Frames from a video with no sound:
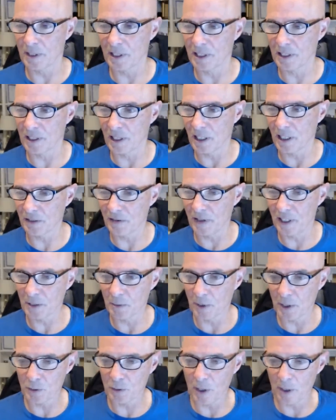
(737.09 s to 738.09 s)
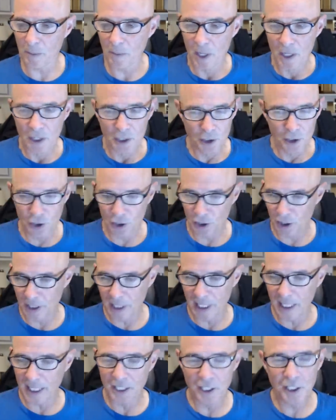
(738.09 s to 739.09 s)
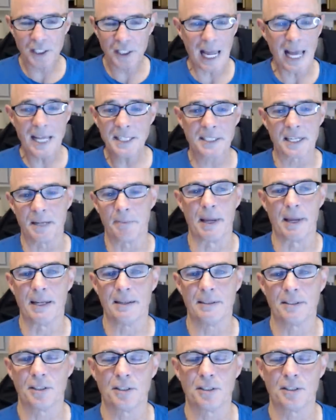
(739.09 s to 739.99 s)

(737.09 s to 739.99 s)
exhaust phase of my swap. You, you need to just ask it, man.